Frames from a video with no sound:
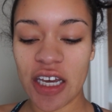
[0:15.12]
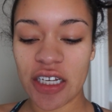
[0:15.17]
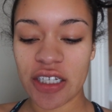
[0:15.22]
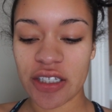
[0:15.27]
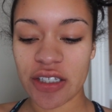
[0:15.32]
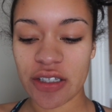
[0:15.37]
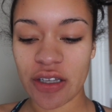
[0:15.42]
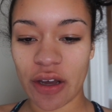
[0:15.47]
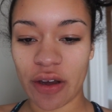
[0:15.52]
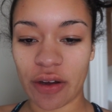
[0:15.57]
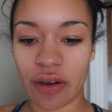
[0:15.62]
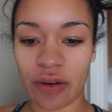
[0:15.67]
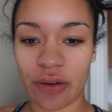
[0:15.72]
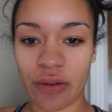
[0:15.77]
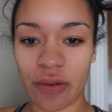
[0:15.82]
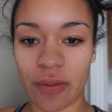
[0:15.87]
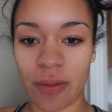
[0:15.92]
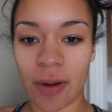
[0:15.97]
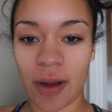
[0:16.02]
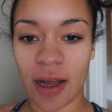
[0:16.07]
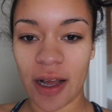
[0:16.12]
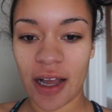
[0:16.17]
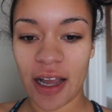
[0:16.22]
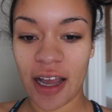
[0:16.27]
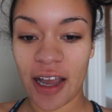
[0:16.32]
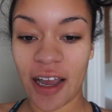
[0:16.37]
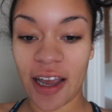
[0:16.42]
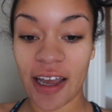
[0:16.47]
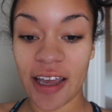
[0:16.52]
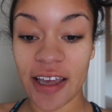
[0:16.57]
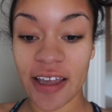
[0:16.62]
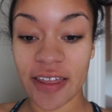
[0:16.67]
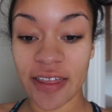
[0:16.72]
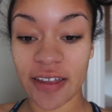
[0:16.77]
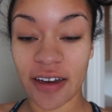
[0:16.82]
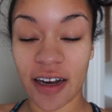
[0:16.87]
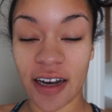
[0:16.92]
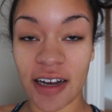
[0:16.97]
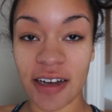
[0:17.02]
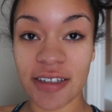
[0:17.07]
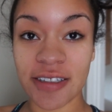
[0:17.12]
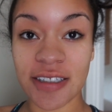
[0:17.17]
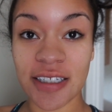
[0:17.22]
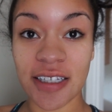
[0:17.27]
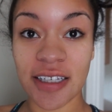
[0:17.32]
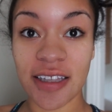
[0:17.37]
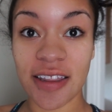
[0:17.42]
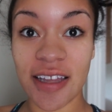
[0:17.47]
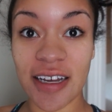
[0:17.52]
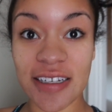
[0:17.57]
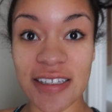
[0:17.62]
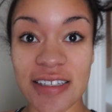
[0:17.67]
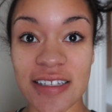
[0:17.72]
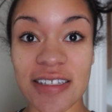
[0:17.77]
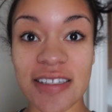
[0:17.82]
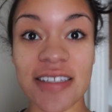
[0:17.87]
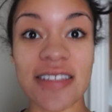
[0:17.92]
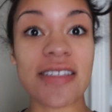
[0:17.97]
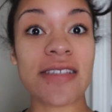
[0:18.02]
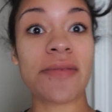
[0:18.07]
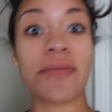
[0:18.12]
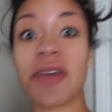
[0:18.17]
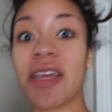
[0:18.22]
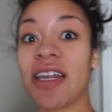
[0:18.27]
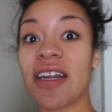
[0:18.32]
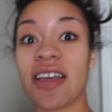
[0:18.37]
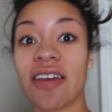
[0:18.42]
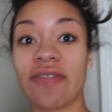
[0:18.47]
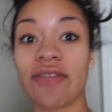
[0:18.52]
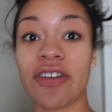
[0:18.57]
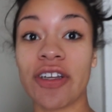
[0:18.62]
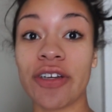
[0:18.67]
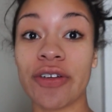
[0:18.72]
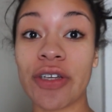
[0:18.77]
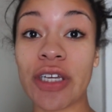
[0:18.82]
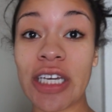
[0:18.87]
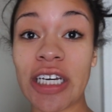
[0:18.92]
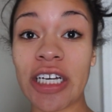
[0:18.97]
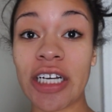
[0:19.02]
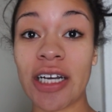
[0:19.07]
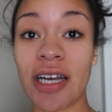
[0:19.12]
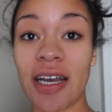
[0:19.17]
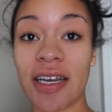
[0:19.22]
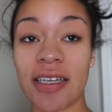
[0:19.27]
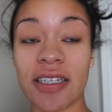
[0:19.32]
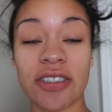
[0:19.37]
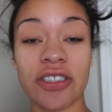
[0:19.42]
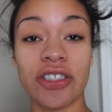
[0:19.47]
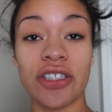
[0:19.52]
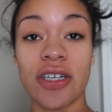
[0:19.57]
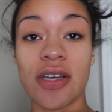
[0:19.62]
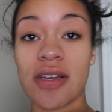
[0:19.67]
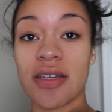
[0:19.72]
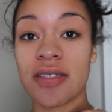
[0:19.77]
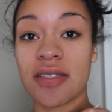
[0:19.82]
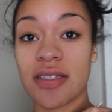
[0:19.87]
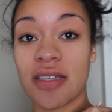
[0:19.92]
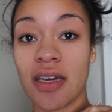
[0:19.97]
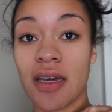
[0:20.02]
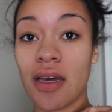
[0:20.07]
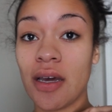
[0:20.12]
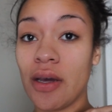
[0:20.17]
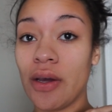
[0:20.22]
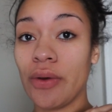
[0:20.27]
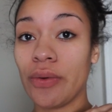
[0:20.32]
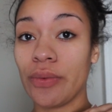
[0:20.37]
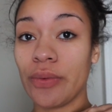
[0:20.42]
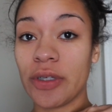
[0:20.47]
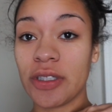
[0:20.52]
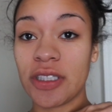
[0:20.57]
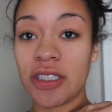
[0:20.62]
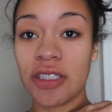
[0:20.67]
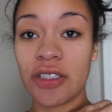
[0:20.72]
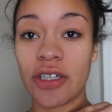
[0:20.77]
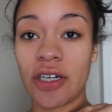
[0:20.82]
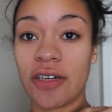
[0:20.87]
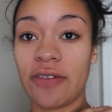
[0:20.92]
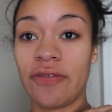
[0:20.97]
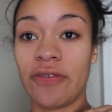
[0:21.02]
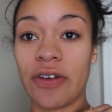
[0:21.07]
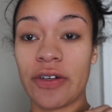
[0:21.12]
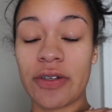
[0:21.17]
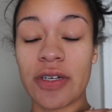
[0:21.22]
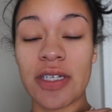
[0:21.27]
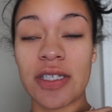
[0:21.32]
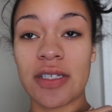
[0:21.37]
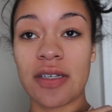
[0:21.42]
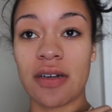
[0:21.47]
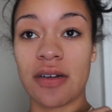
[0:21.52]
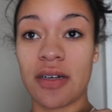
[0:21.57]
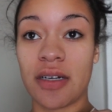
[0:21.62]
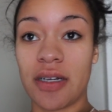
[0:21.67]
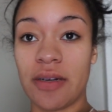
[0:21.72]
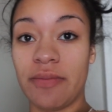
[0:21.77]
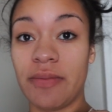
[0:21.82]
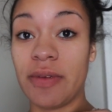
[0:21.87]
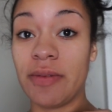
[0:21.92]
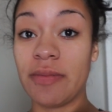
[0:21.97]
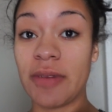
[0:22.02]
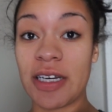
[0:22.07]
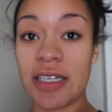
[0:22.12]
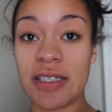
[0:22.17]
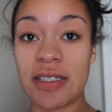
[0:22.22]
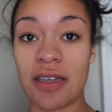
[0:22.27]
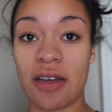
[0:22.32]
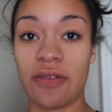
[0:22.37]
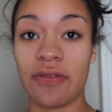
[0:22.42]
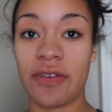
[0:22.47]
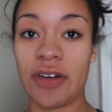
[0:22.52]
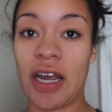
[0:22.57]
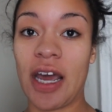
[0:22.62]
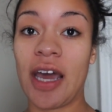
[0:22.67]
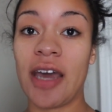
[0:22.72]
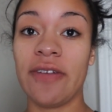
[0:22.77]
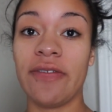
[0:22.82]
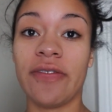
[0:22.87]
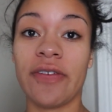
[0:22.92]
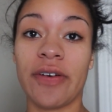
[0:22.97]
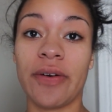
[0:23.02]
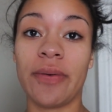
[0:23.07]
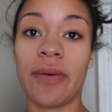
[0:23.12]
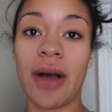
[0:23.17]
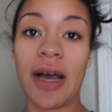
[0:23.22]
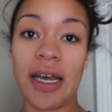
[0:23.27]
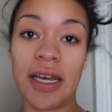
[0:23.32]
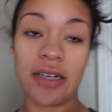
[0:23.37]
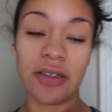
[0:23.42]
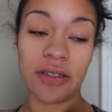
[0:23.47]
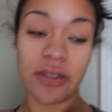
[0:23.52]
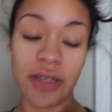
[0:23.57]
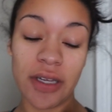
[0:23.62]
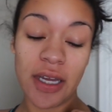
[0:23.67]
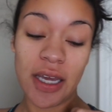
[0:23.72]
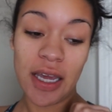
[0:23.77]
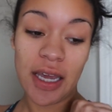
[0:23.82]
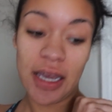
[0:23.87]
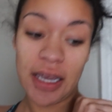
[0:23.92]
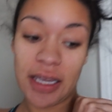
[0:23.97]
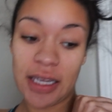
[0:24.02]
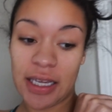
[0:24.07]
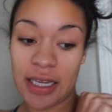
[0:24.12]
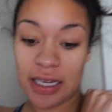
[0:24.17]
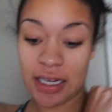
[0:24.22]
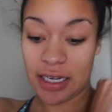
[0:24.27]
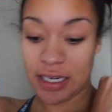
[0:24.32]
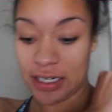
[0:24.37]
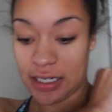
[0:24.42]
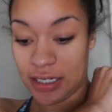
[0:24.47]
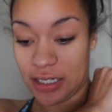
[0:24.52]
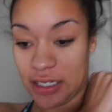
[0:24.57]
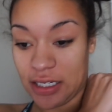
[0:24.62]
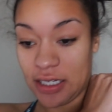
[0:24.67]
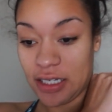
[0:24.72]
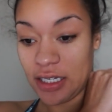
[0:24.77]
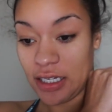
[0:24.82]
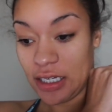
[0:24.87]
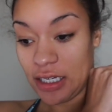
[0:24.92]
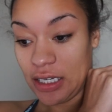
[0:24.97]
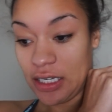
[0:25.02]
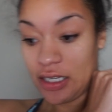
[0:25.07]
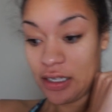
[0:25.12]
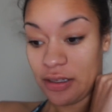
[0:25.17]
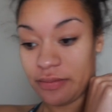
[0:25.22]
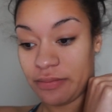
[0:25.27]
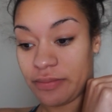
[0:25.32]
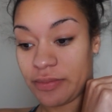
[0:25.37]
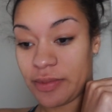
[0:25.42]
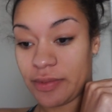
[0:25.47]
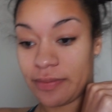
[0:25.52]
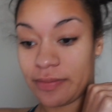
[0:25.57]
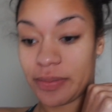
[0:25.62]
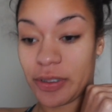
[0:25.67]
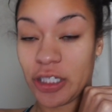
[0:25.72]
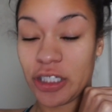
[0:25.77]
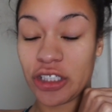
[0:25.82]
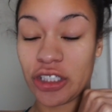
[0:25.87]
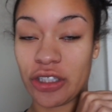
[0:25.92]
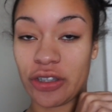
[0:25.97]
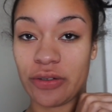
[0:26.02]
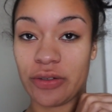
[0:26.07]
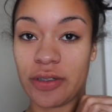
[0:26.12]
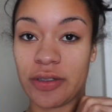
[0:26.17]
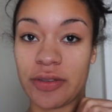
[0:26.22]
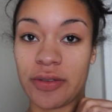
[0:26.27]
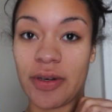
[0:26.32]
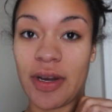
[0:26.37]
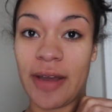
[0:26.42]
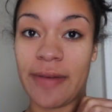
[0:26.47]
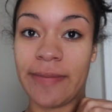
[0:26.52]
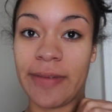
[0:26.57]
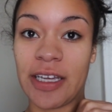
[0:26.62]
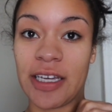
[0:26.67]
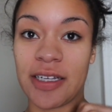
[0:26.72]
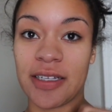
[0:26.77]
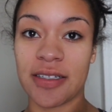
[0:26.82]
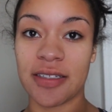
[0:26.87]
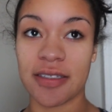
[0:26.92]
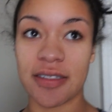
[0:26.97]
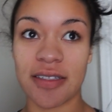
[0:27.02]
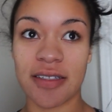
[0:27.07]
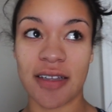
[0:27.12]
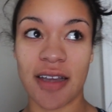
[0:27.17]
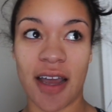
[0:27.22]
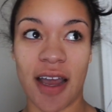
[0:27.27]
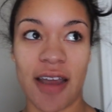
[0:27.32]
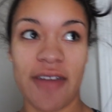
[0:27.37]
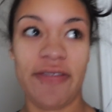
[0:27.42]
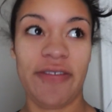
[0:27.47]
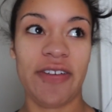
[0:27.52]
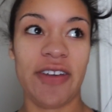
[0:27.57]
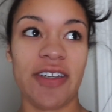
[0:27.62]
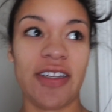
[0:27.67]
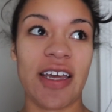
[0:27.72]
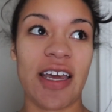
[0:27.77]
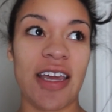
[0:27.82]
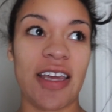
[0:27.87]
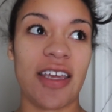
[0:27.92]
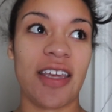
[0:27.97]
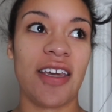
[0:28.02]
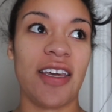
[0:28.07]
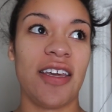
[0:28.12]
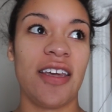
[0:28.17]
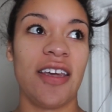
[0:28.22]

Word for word: So I thought that since it's the beginning of a new year, I can just really try to focus on me, myself, and I for a while and push through. I mean, I feel like